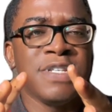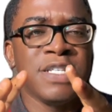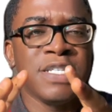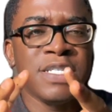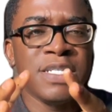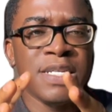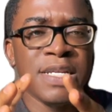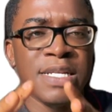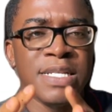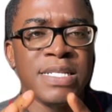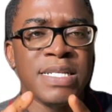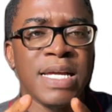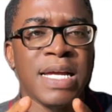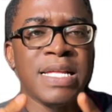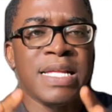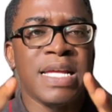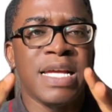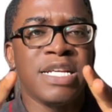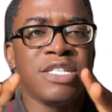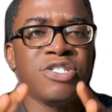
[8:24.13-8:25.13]
the states
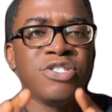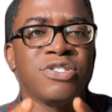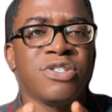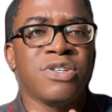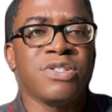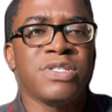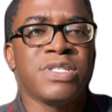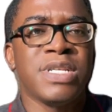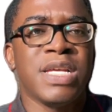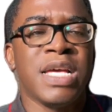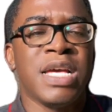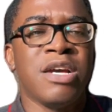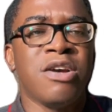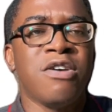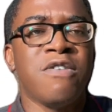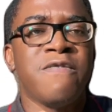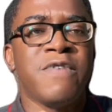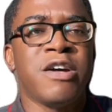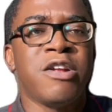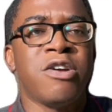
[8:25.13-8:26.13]
and ensures
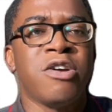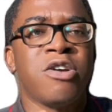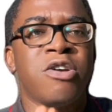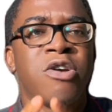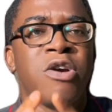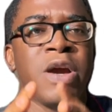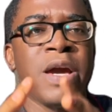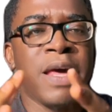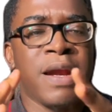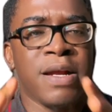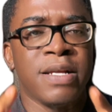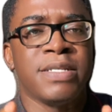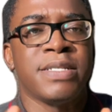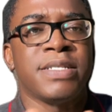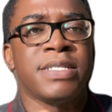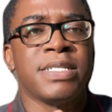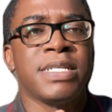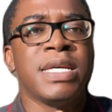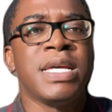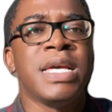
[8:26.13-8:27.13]
overall
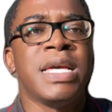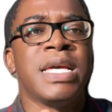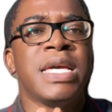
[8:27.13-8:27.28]
coherence